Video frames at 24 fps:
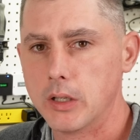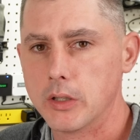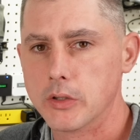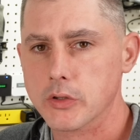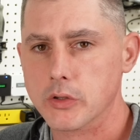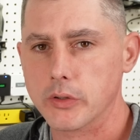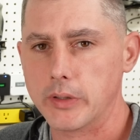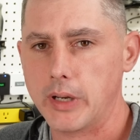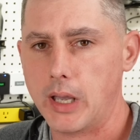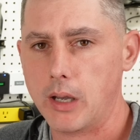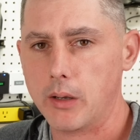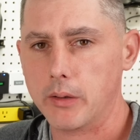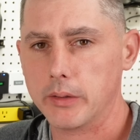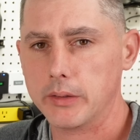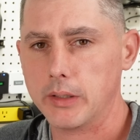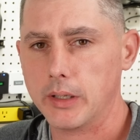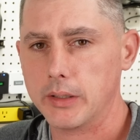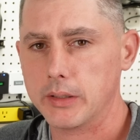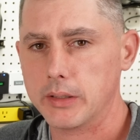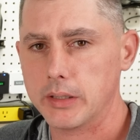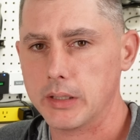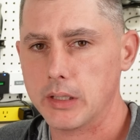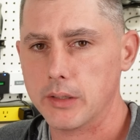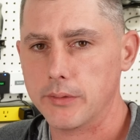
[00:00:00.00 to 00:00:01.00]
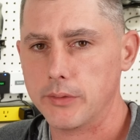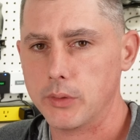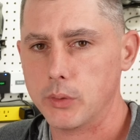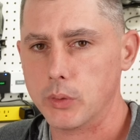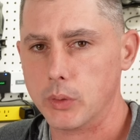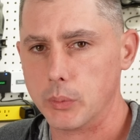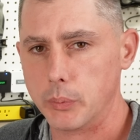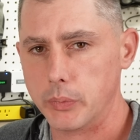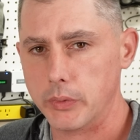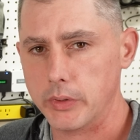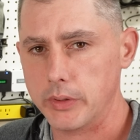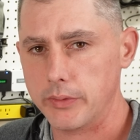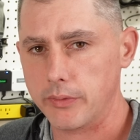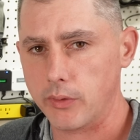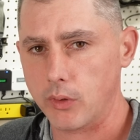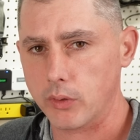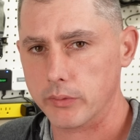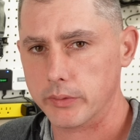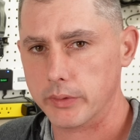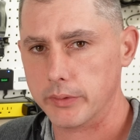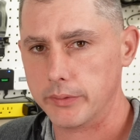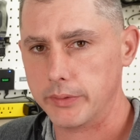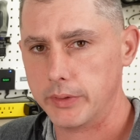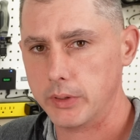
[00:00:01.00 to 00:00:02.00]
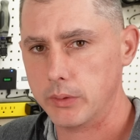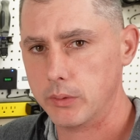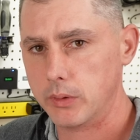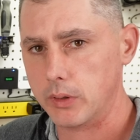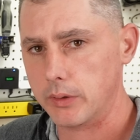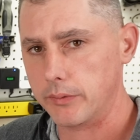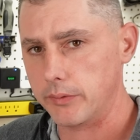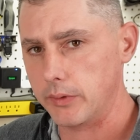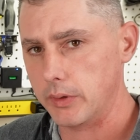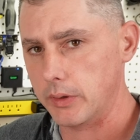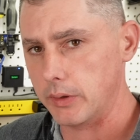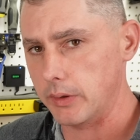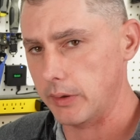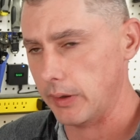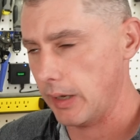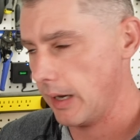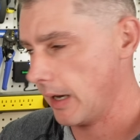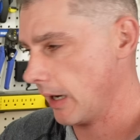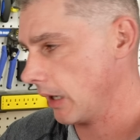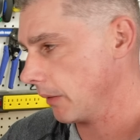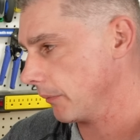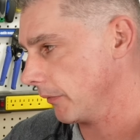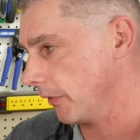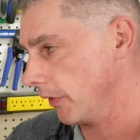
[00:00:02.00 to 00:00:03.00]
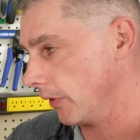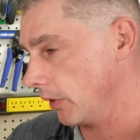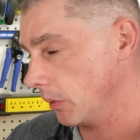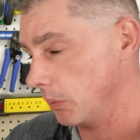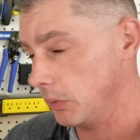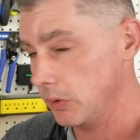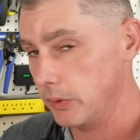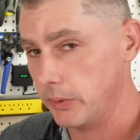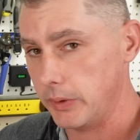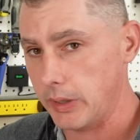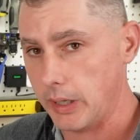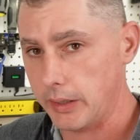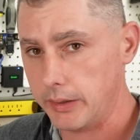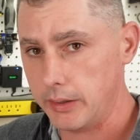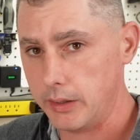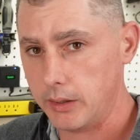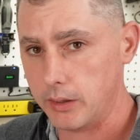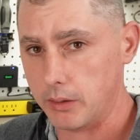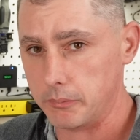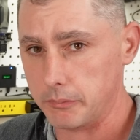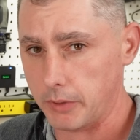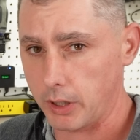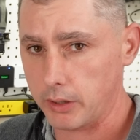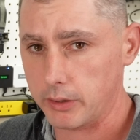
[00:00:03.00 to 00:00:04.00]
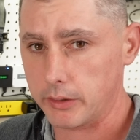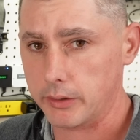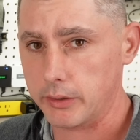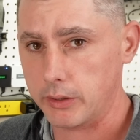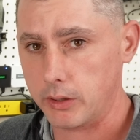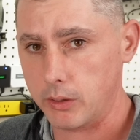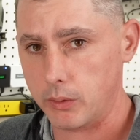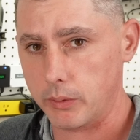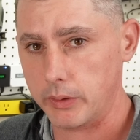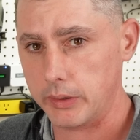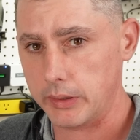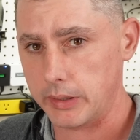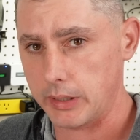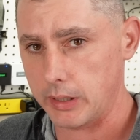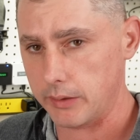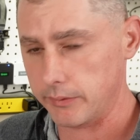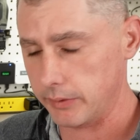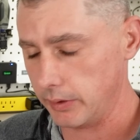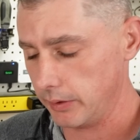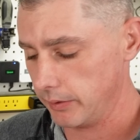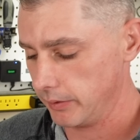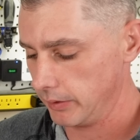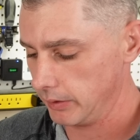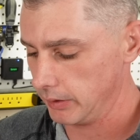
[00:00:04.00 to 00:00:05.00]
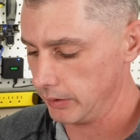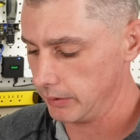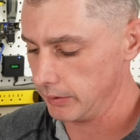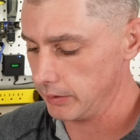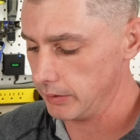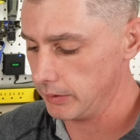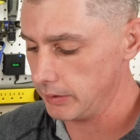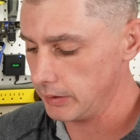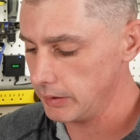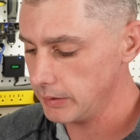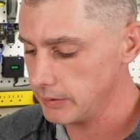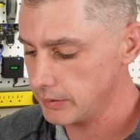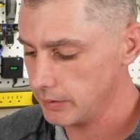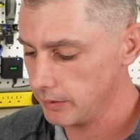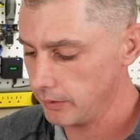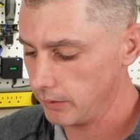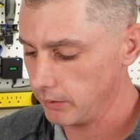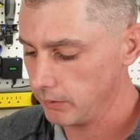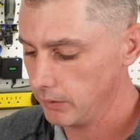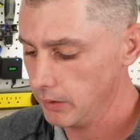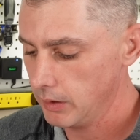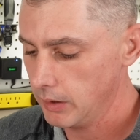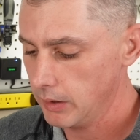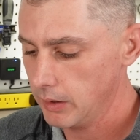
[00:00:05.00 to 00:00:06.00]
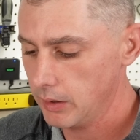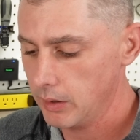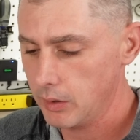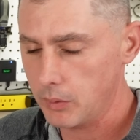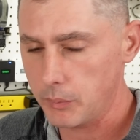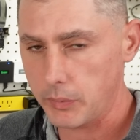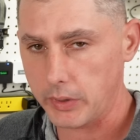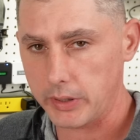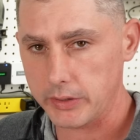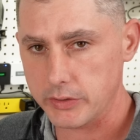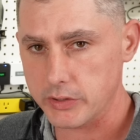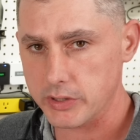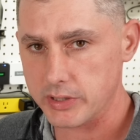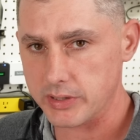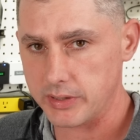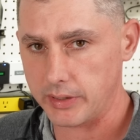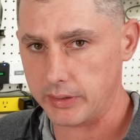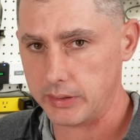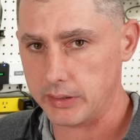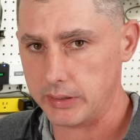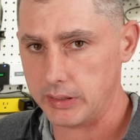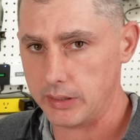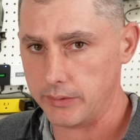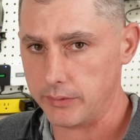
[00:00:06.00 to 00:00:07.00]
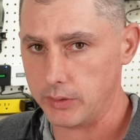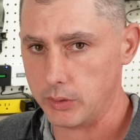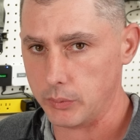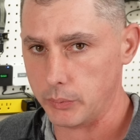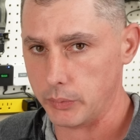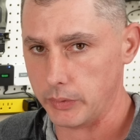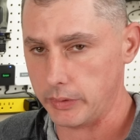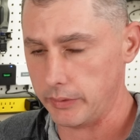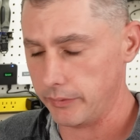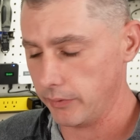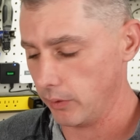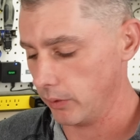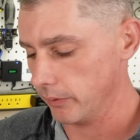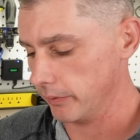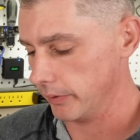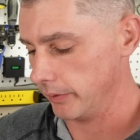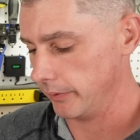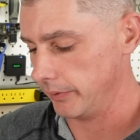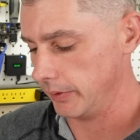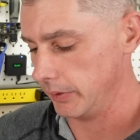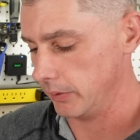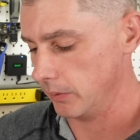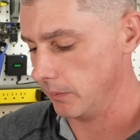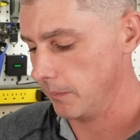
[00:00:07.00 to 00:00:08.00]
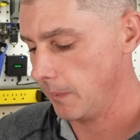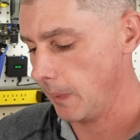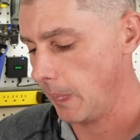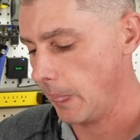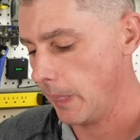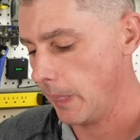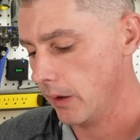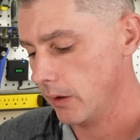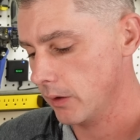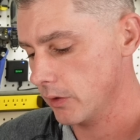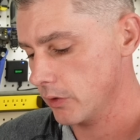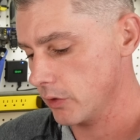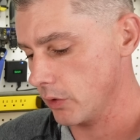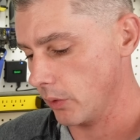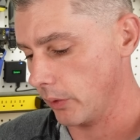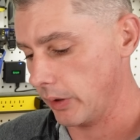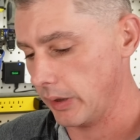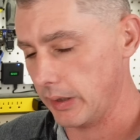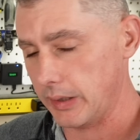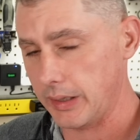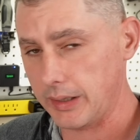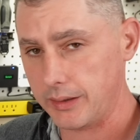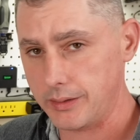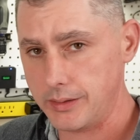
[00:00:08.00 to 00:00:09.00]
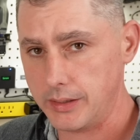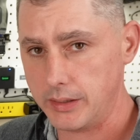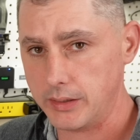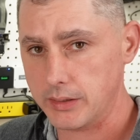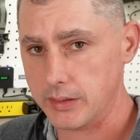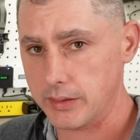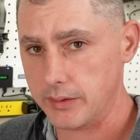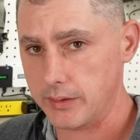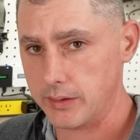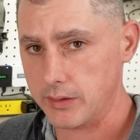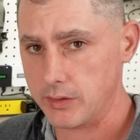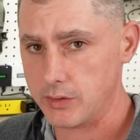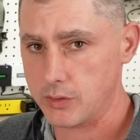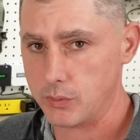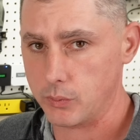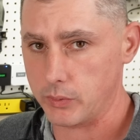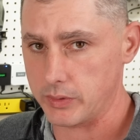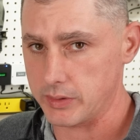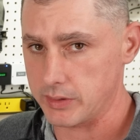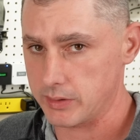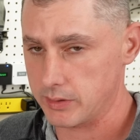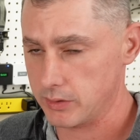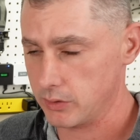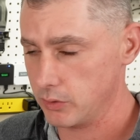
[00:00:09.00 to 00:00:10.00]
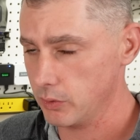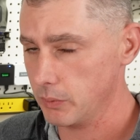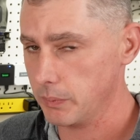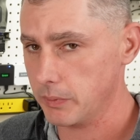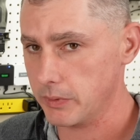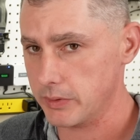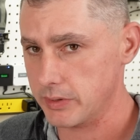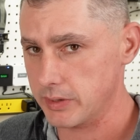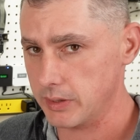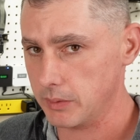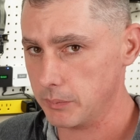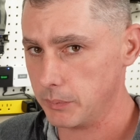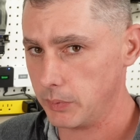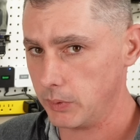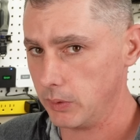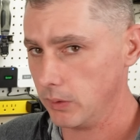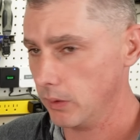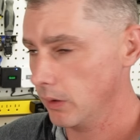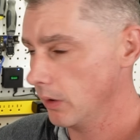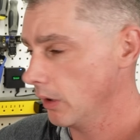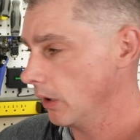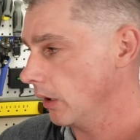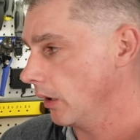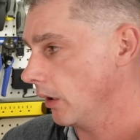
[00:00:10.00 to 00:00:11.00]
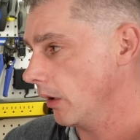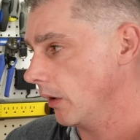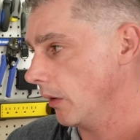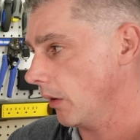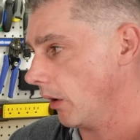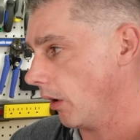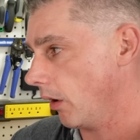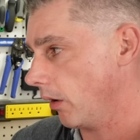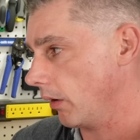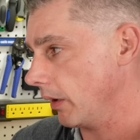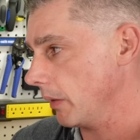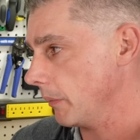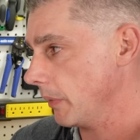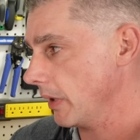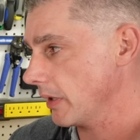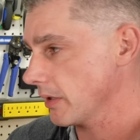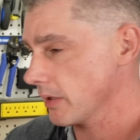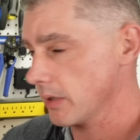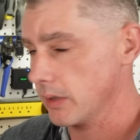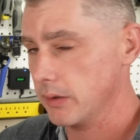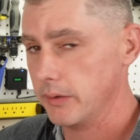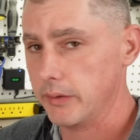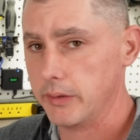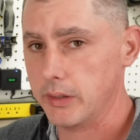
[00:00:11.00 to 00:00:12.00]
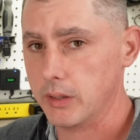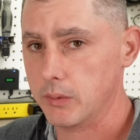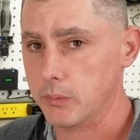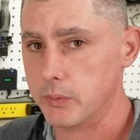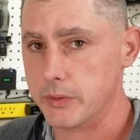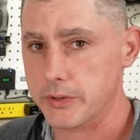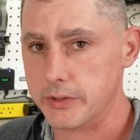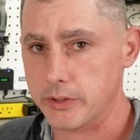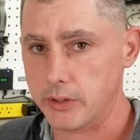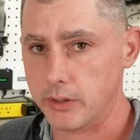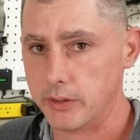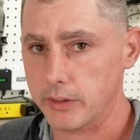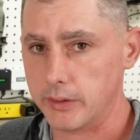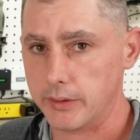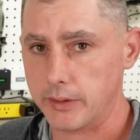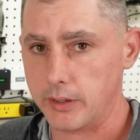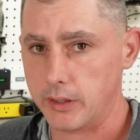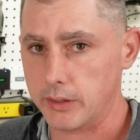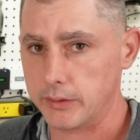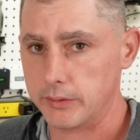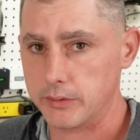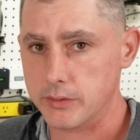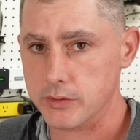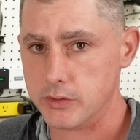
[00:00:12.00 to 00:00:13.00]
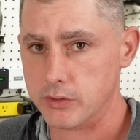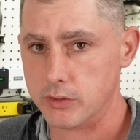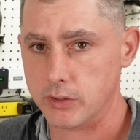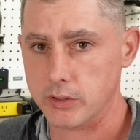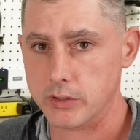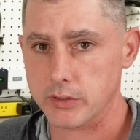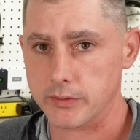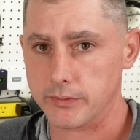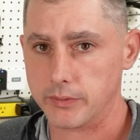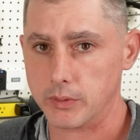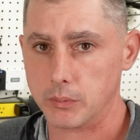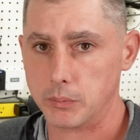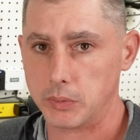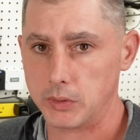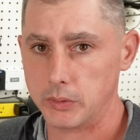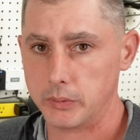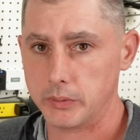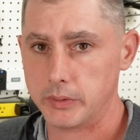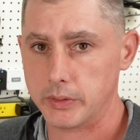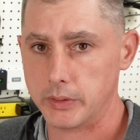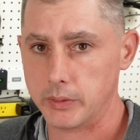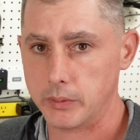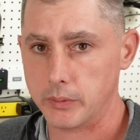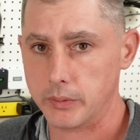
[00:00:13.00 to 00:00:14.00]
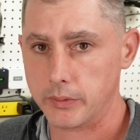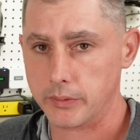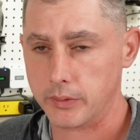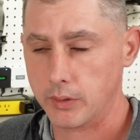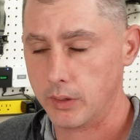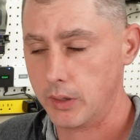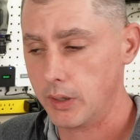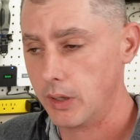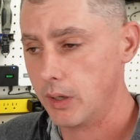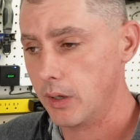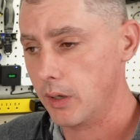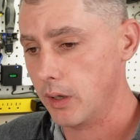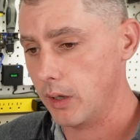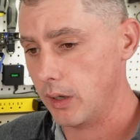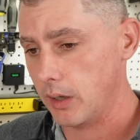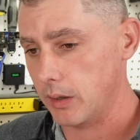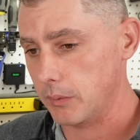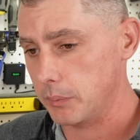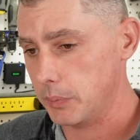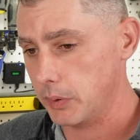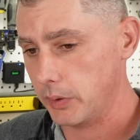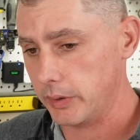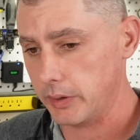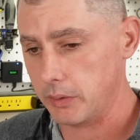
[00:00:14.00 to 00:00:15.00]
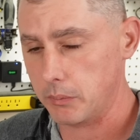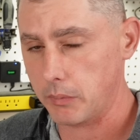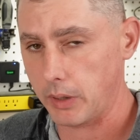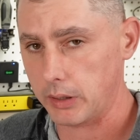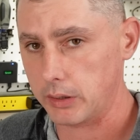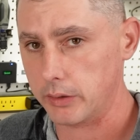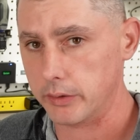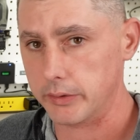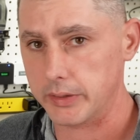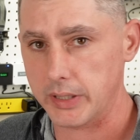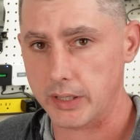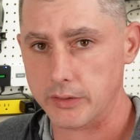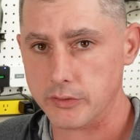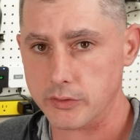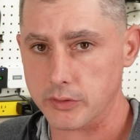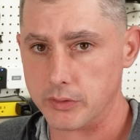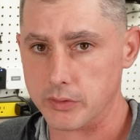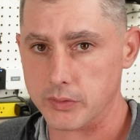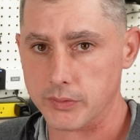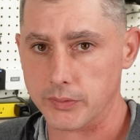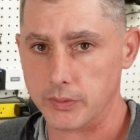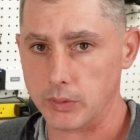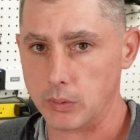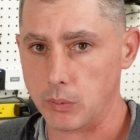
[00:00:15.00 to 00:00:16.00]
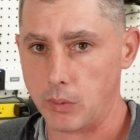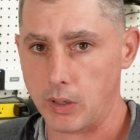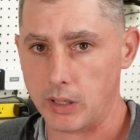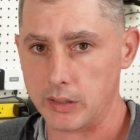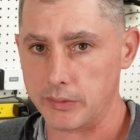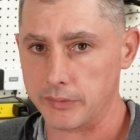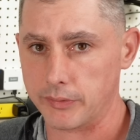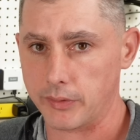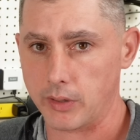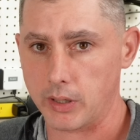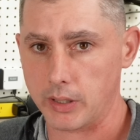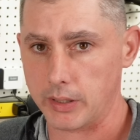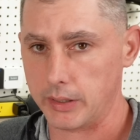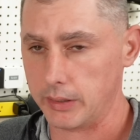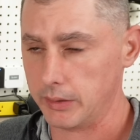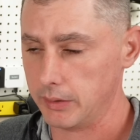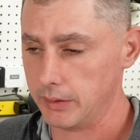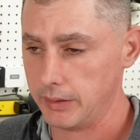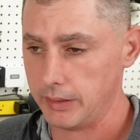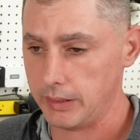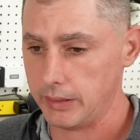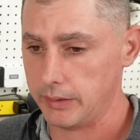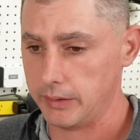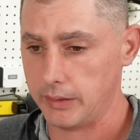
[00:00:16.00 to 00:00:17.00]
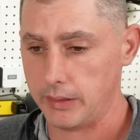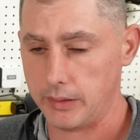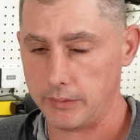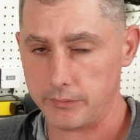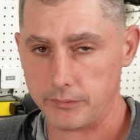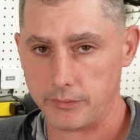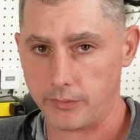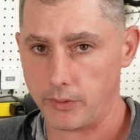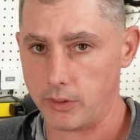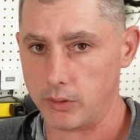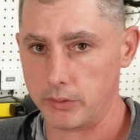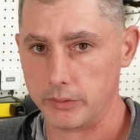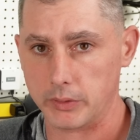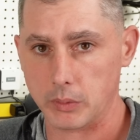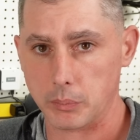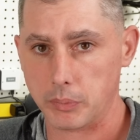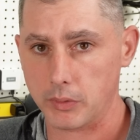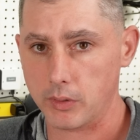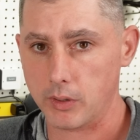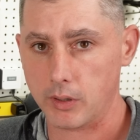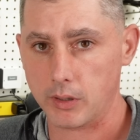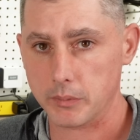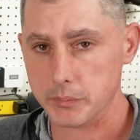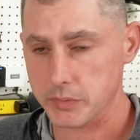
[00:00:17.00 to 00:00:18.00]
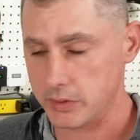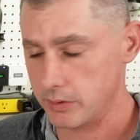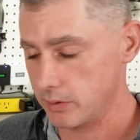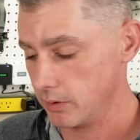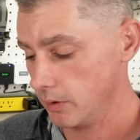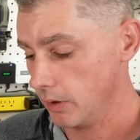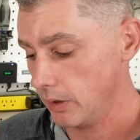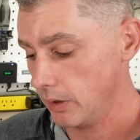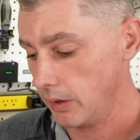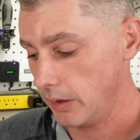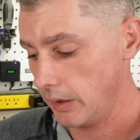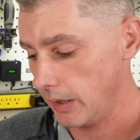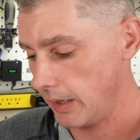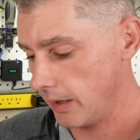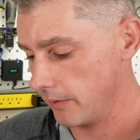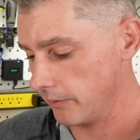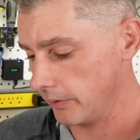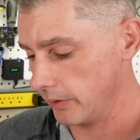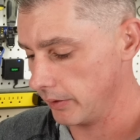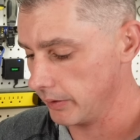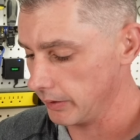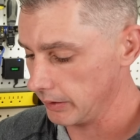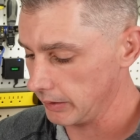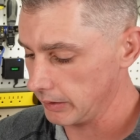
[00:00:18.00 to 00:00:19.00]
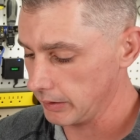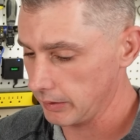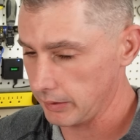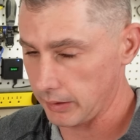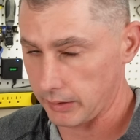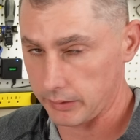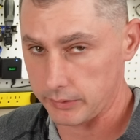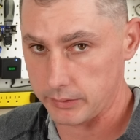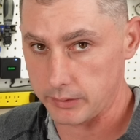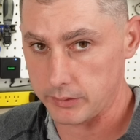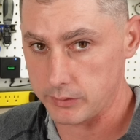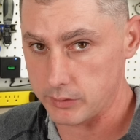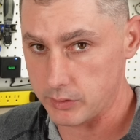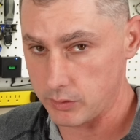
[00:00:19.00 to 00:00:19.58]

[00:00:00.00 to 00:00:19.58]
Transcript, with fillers: So now I'd like to give you a brief overview of the app for the Bluetti. I'm not gonna go into everything into detail, but I'd just like to give you a brief overview. So connecting to this was super simple. All I basically did was turn it on, searched for Bluetooth, uh, put in my credentials for Wi-Fi, and followed the prompts everything connected.